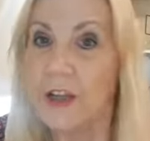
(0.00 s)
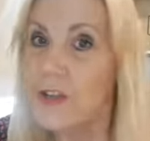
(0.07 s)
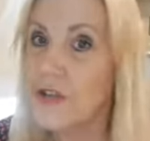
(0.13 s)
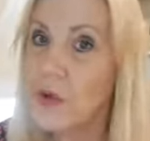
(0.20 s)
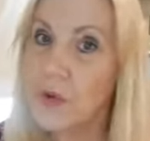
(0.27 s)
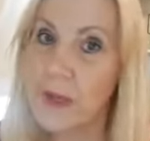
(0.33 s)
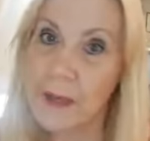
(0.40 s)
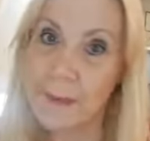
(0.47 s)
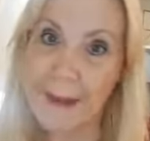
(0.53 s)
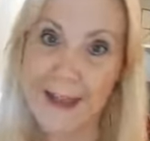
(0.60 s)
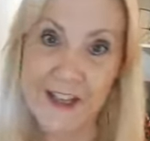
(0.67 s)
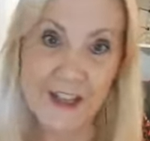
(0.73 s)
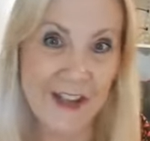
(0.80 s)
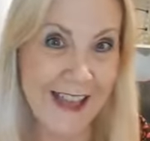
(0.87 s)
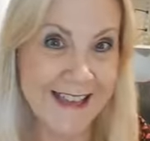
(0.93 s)
Talking
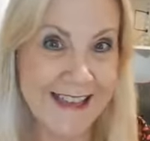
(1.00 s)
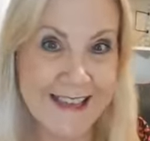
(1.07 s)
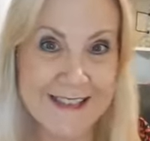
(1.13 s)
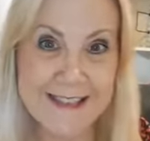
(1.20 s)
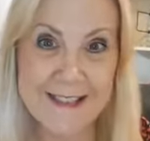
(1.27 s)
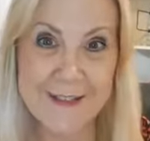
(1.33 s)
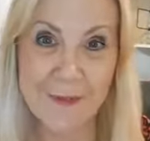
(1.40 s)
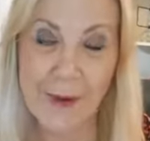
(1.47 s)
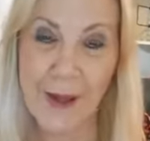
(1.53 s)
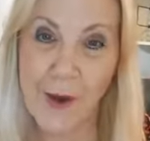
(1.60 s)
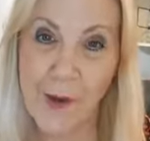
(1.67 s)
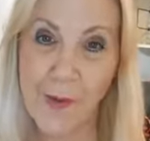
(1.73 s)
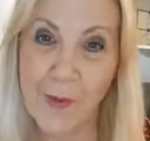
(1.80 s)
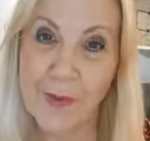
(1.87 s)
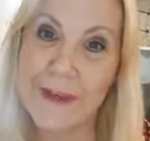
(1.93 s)
about jackets as
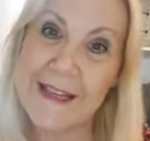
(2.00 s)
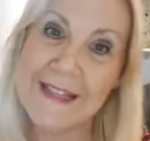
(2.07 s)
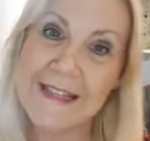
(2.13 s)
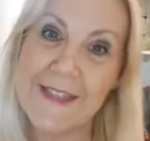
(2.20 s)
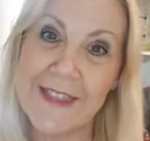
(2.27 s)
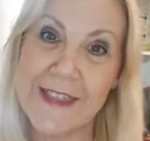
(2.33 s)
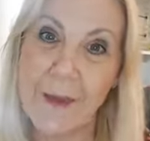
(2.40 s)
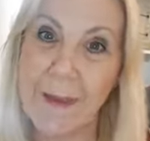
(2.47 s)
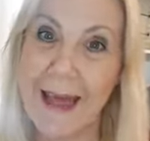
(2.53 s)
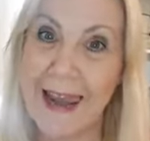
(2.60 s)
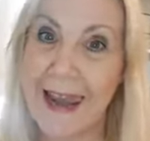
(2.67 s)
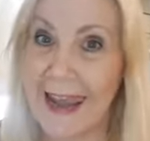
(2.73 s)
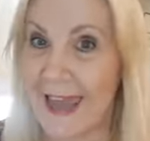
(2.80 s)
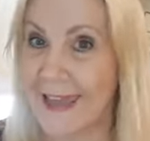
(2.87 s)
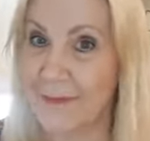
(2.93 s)
well, we need to think
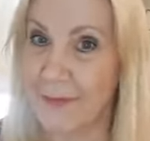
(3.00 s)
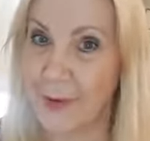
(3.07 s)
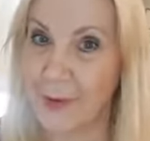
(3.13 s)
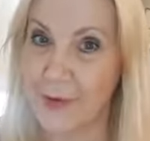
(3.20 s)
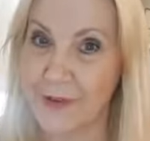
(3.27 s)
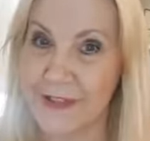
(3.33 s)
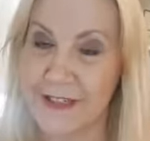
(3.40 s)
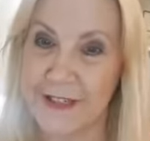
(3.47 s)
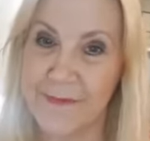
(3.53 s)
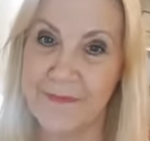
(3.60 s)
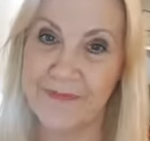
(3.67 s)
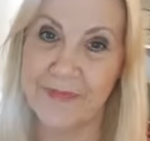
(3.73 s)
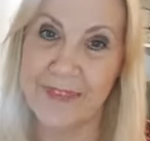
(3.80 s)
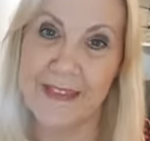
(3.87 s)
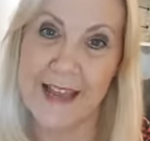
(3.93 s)
about labels.
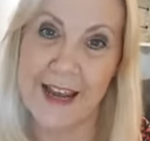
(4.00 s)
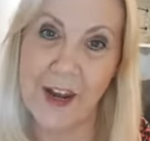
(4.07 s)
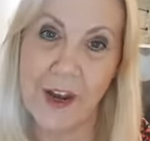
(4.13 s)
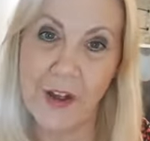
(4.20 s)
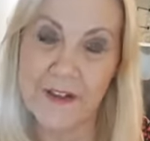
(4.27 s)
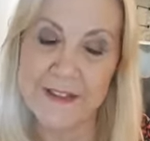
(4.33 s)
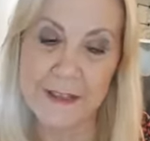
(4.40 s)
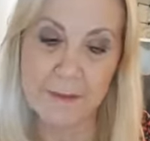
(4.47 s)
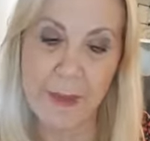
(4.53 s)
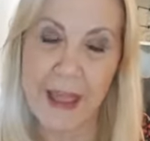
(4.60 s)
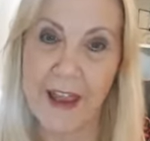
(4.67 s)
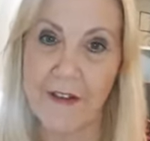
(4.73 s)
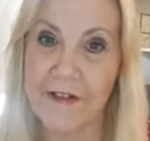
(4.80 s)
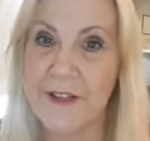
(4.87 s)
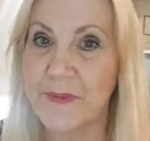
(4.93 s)
Now, lots of
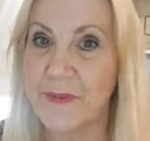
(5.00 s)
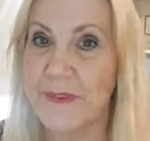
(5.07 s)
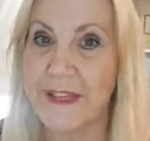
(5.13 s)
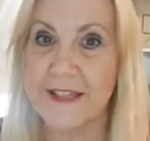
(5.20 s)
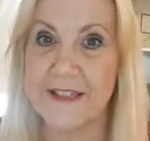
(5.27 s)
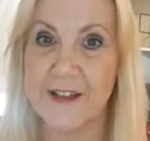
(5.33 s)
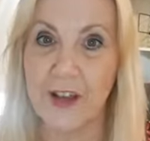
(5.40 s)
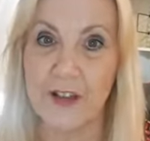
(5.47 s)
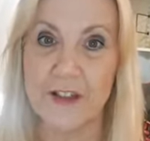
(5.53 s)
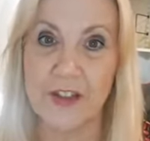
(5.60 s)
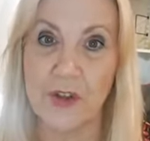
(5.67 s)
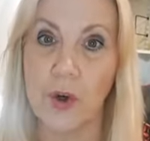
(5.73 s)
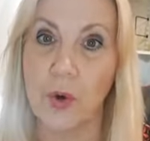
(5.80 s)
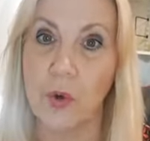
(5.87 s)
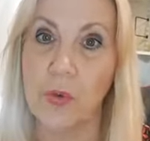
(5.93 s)
parents, when they start
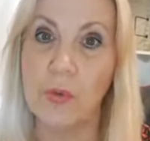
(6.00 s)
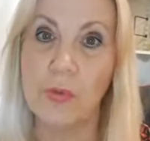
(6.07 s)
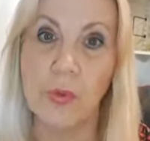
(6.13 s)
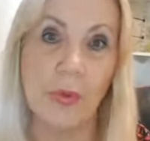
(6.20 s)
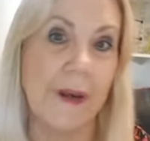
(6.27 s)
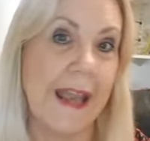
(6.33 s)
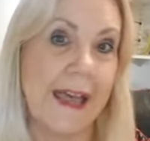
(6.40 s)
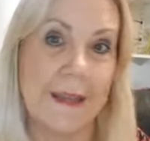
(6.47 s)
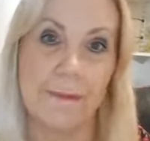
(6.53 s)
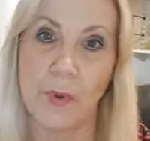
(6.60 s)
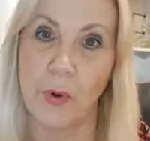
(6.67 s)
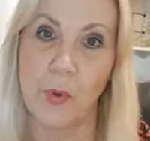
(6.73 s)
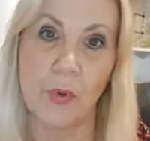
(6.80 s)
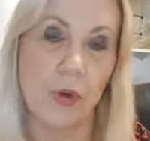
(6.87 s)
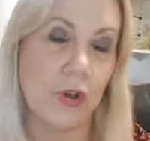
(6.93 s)
school, will
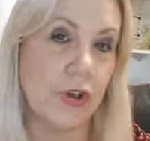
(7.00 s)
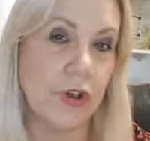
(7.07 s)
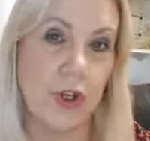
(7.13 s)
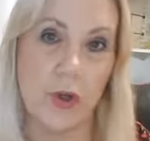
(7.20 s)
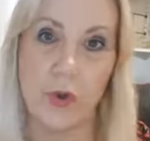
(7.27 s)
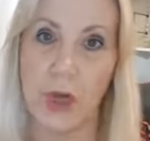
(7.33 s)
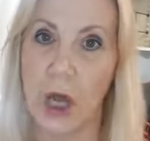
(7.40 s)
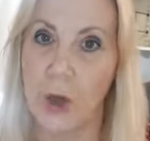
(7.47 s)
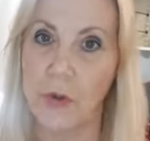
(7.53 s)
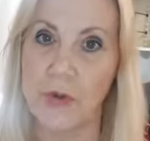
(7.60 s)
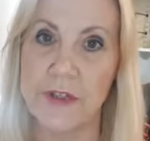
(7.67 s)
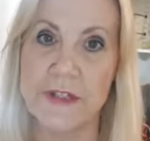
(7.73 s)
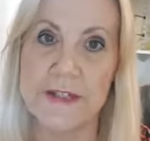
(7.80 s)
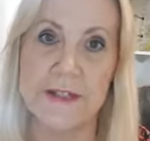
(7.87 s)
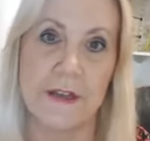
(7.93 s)
label new
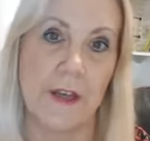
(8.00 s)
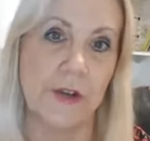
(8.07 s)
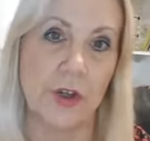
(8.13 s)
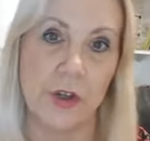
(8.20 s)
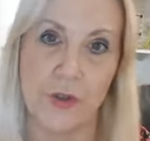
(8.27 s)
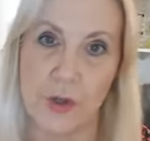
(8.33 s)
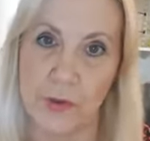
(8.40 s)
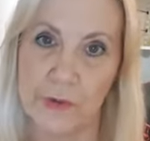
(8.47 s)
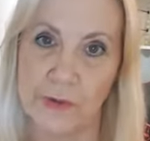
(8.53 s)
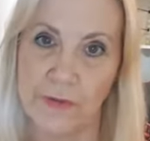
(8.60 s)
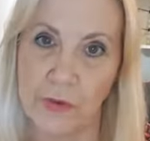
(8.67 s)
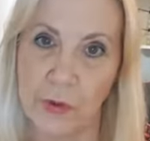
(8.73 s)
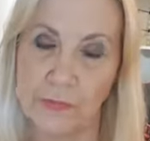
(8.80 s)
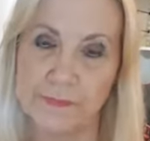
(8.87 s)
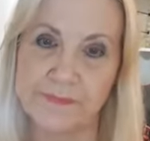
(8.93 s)
coats, a new
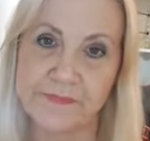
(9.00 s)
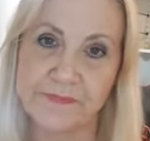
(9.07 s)
uniform.